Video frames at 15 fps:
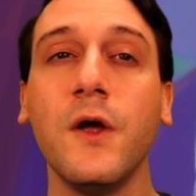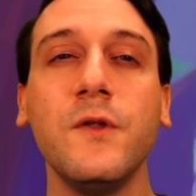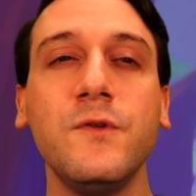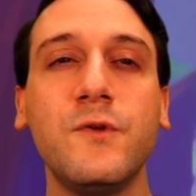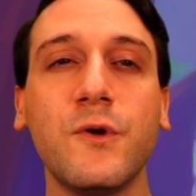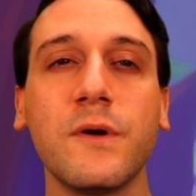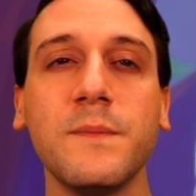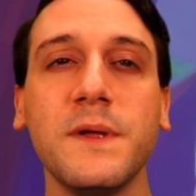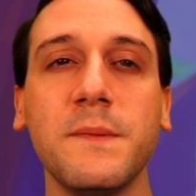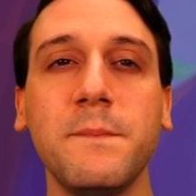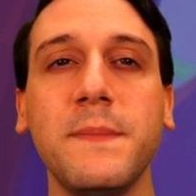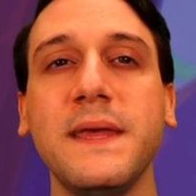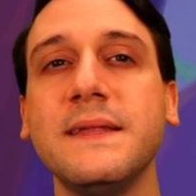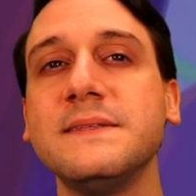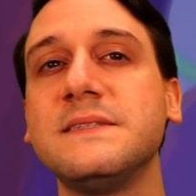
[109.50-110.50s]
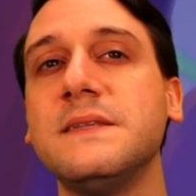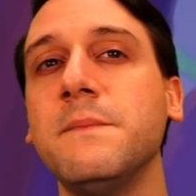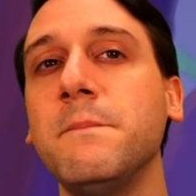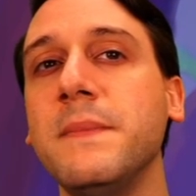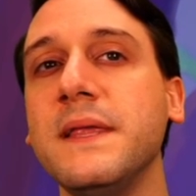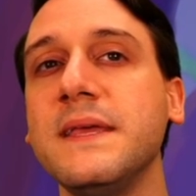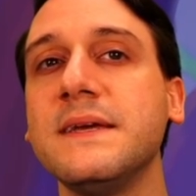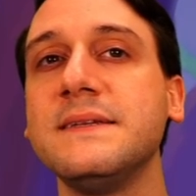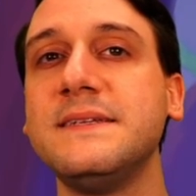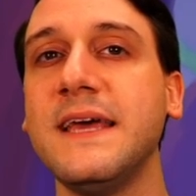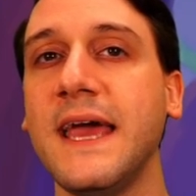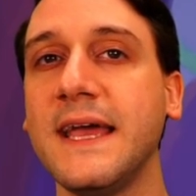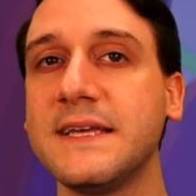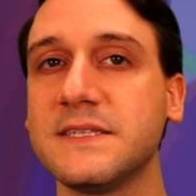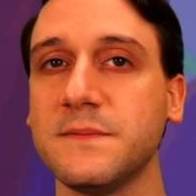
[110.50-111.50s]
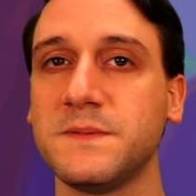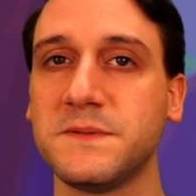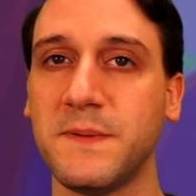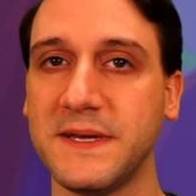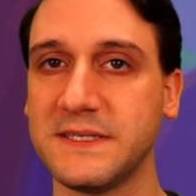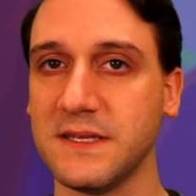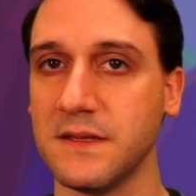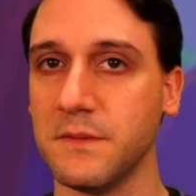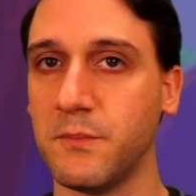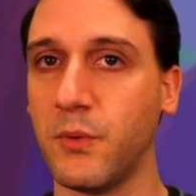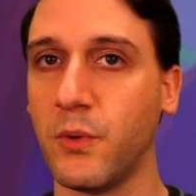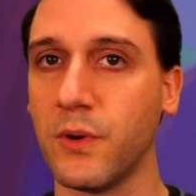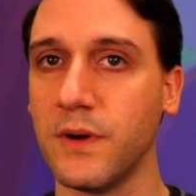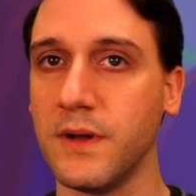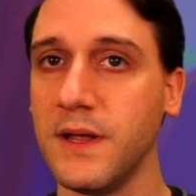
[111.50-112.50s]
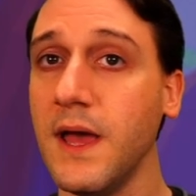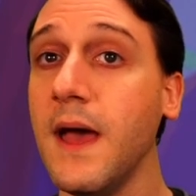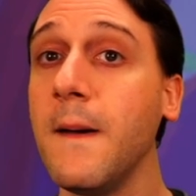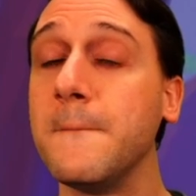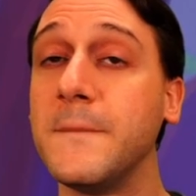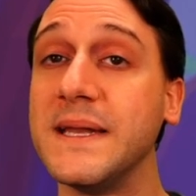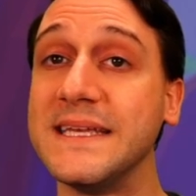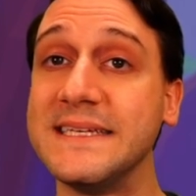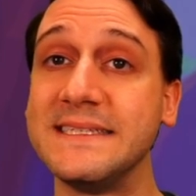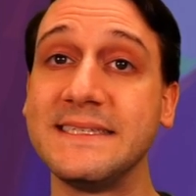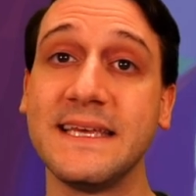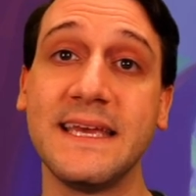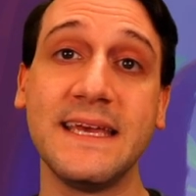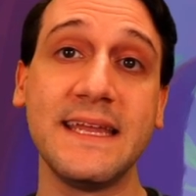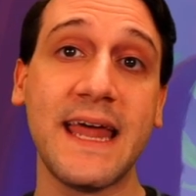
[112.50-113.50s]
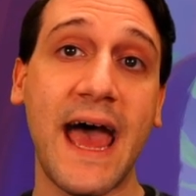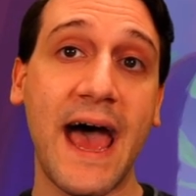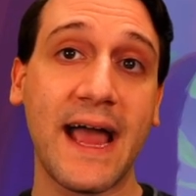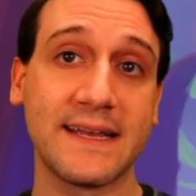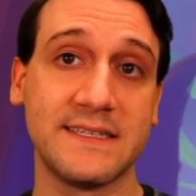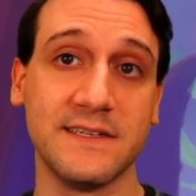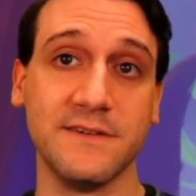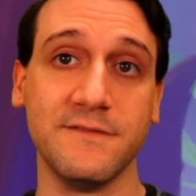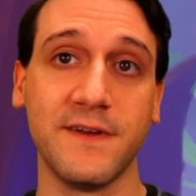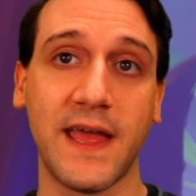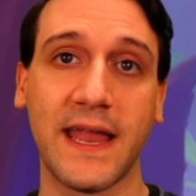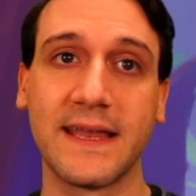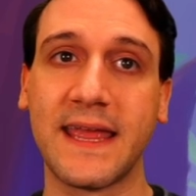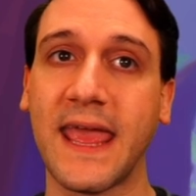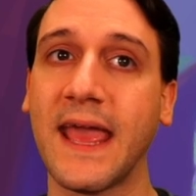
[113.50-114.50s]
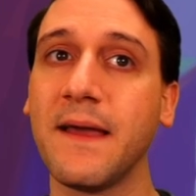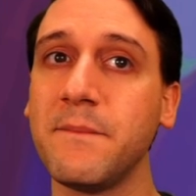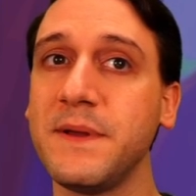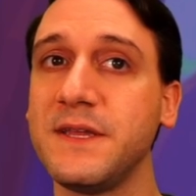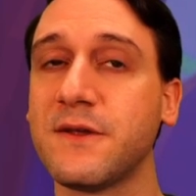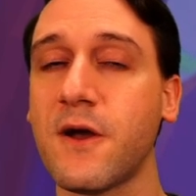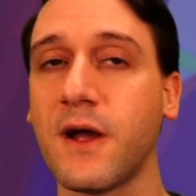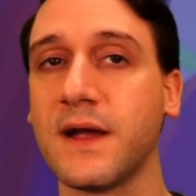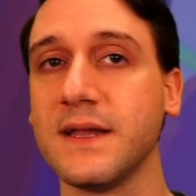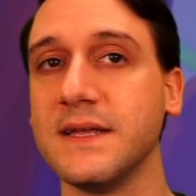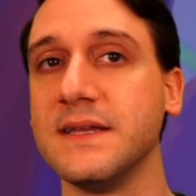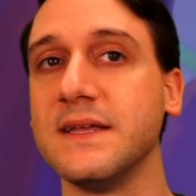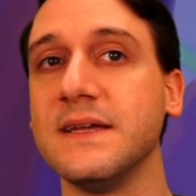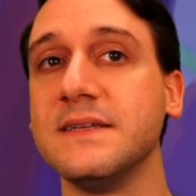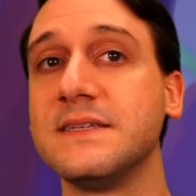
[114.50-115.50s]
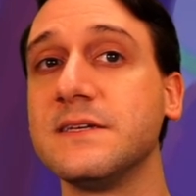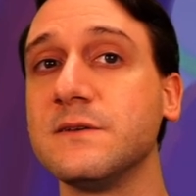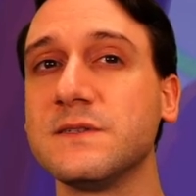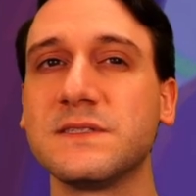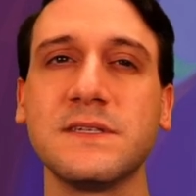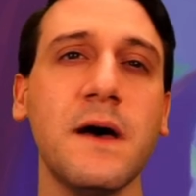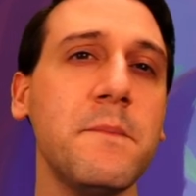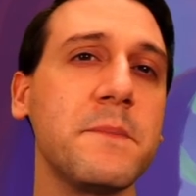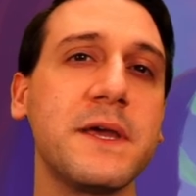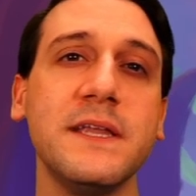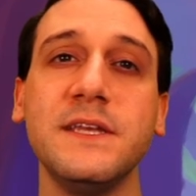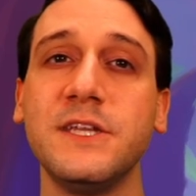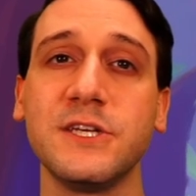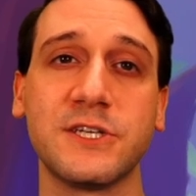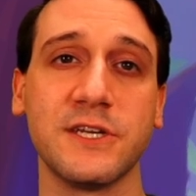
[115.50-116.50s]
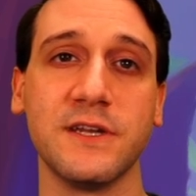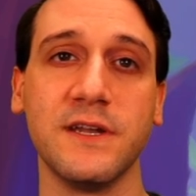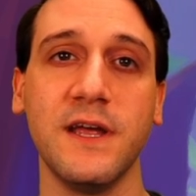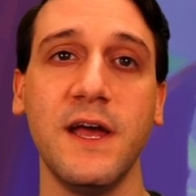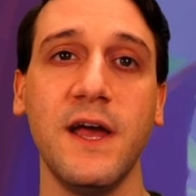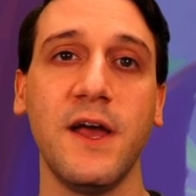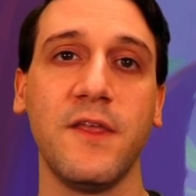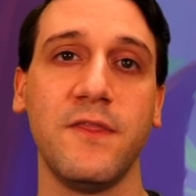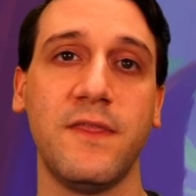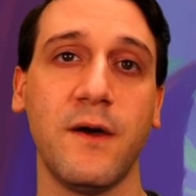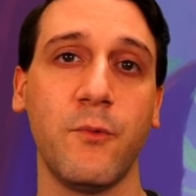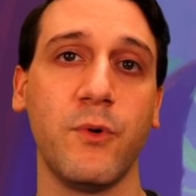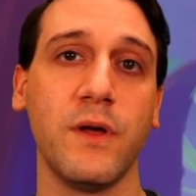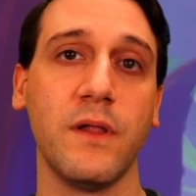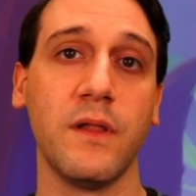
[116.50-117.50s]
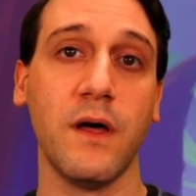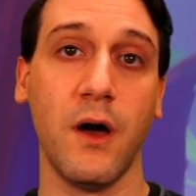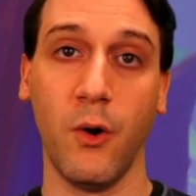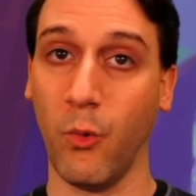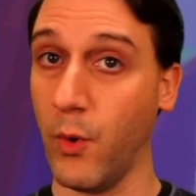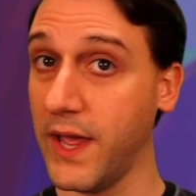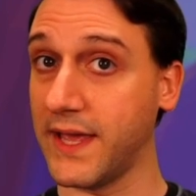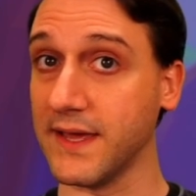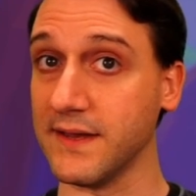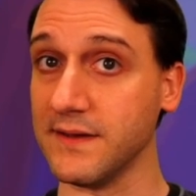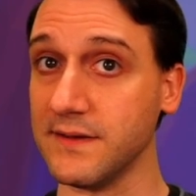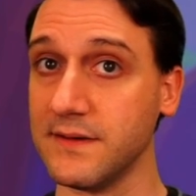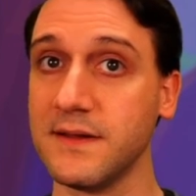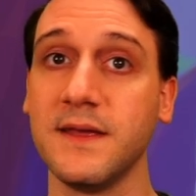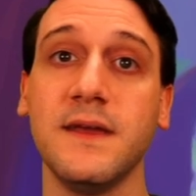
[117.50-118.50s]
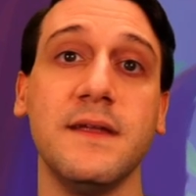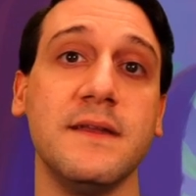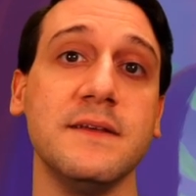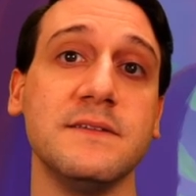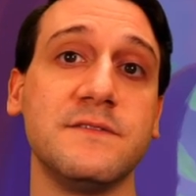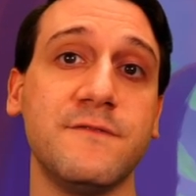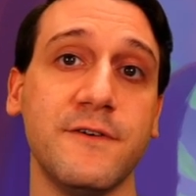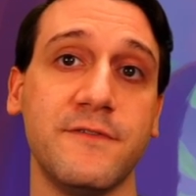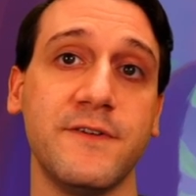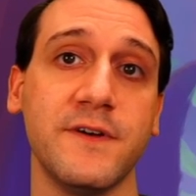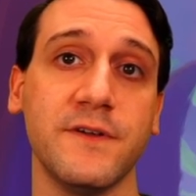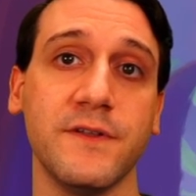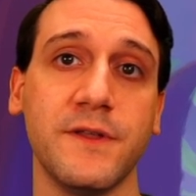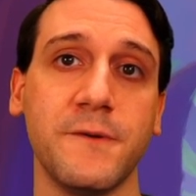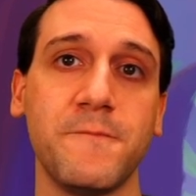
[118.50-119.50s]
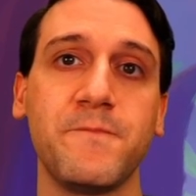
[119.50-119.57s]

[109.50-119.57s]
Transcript: Dormant means the minion takes up space on the board, but is inactive and can't be targeted until some condition that will awaken it is fulfilled.